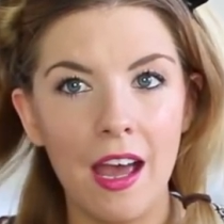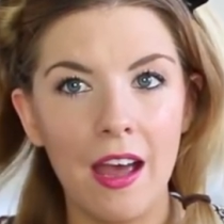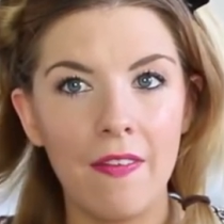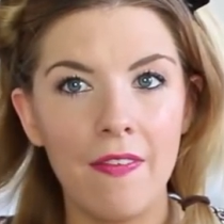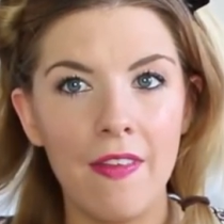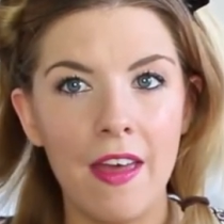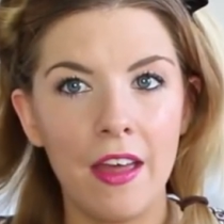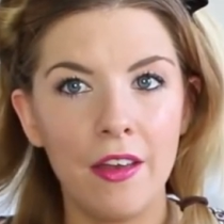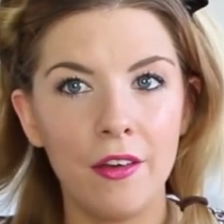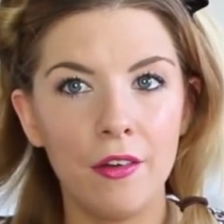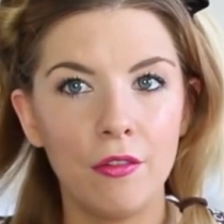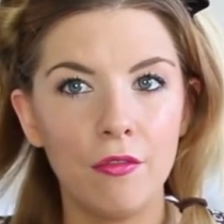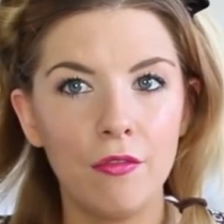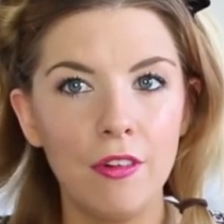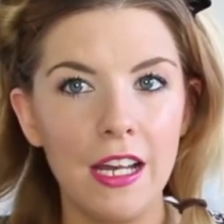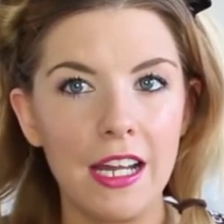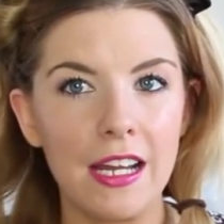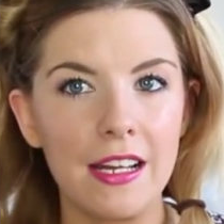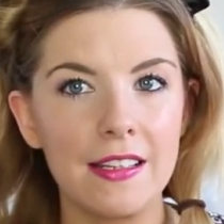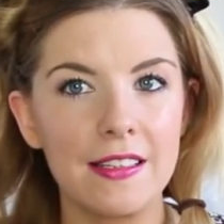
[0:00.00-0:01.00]
and then
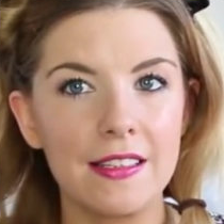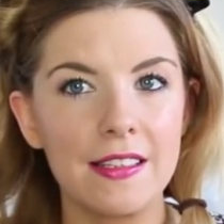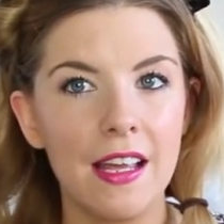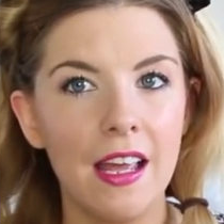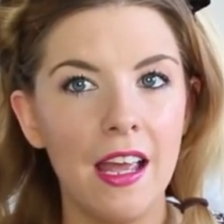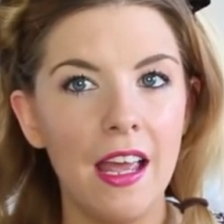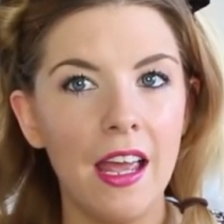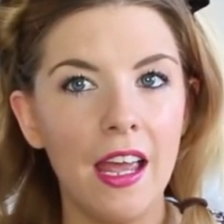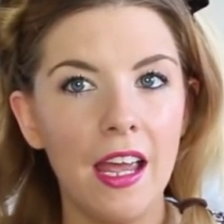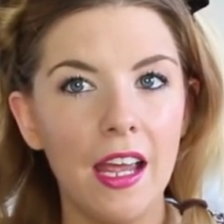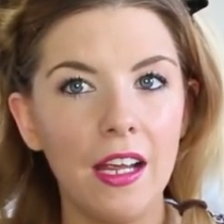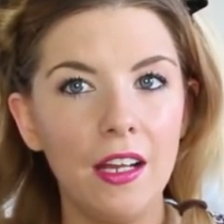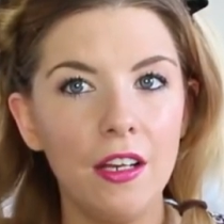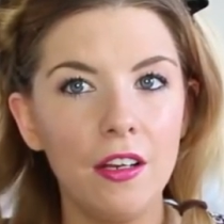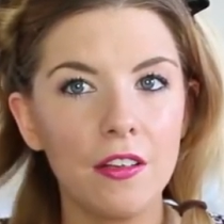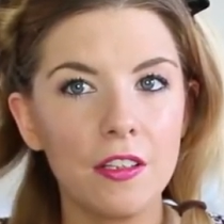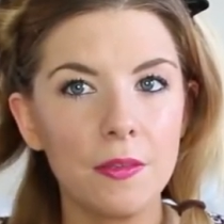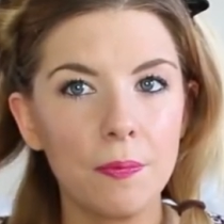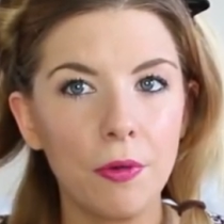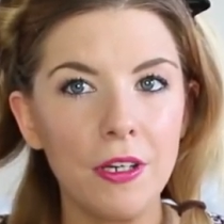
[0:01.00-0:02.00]
release. It
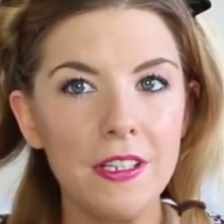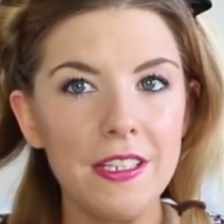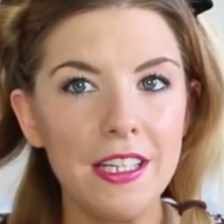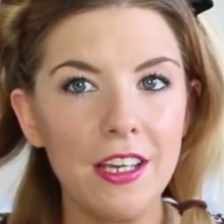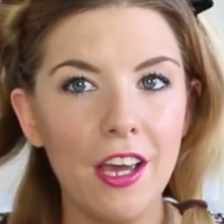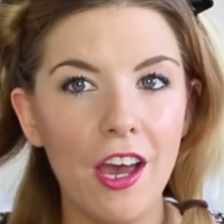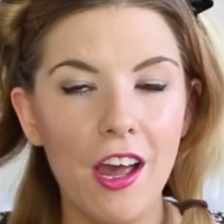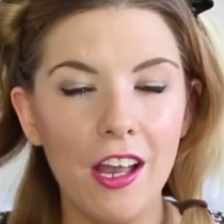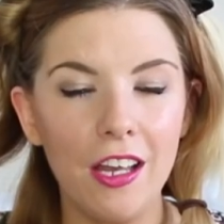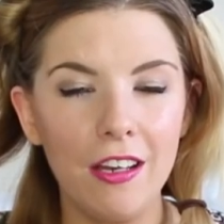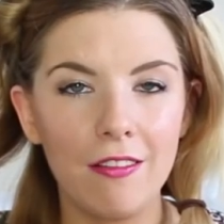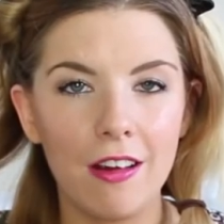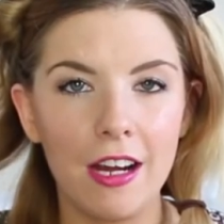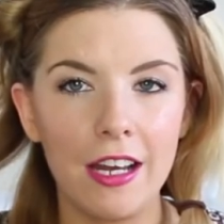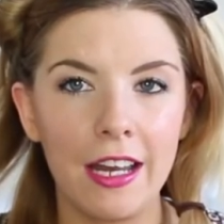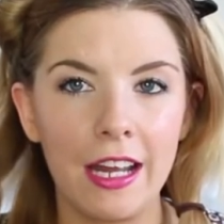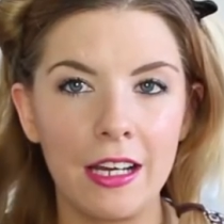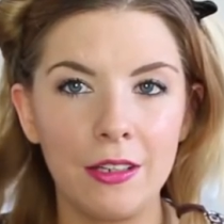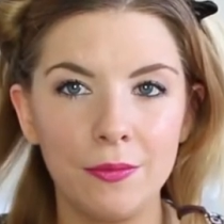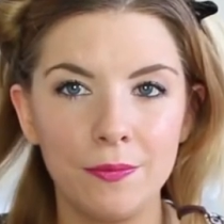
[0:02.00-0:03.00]
looks pretty curly
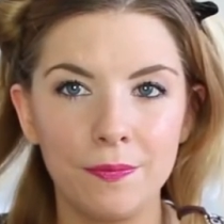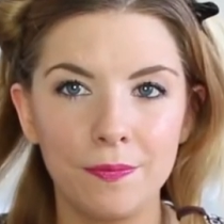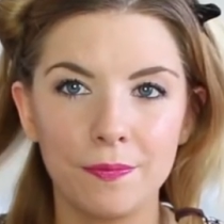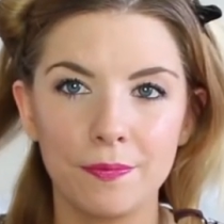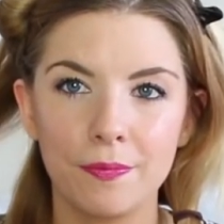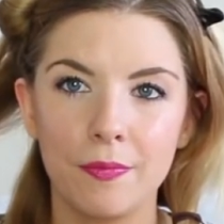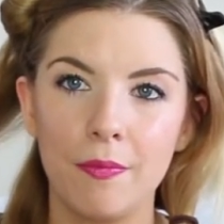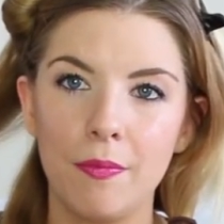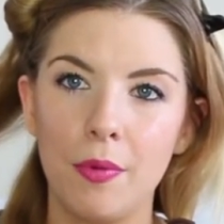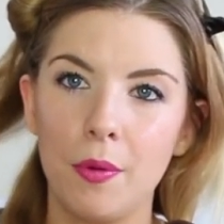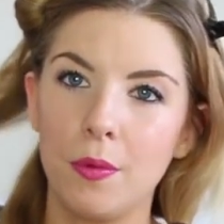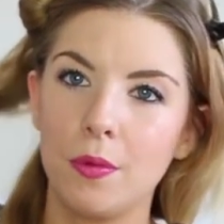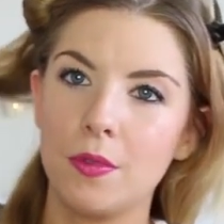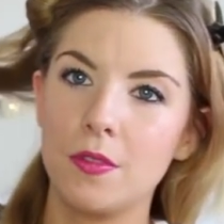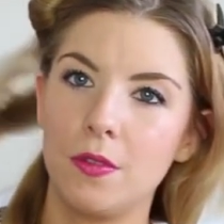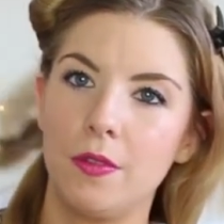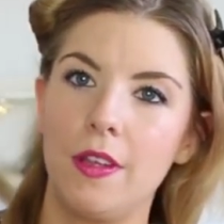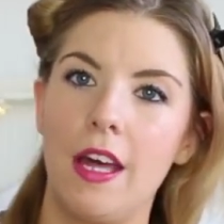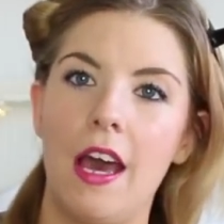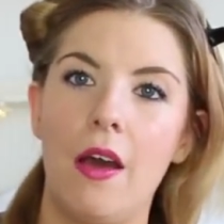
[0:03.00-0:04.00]
right now, but we'll
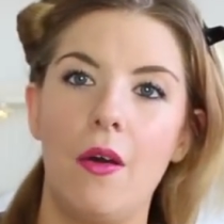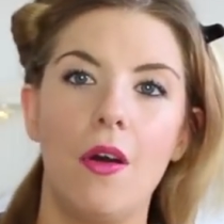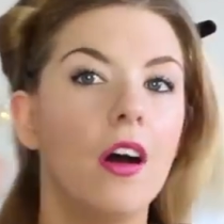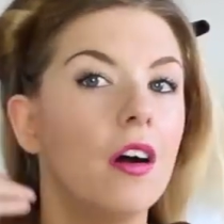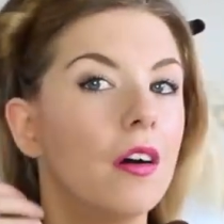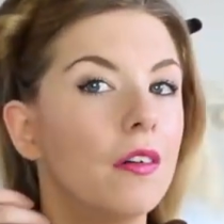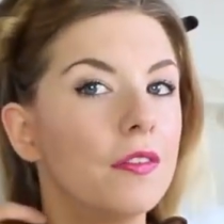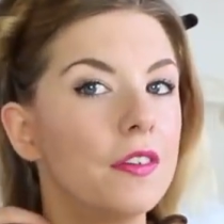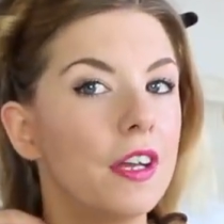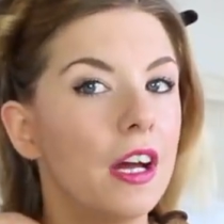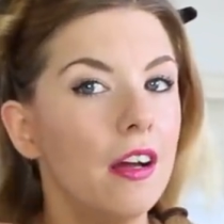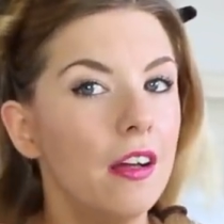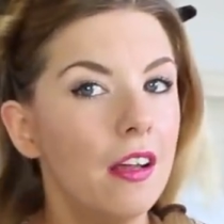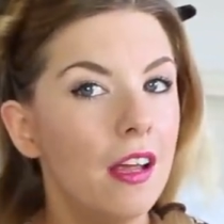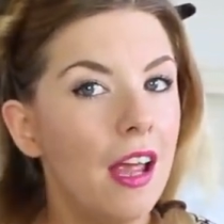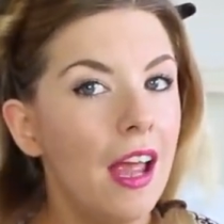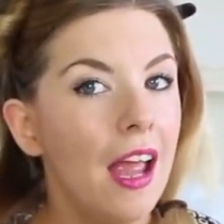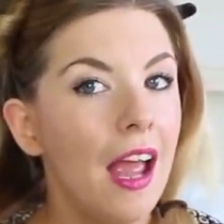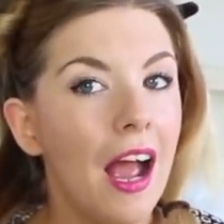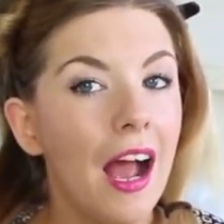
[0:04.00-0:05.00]
sort that out after.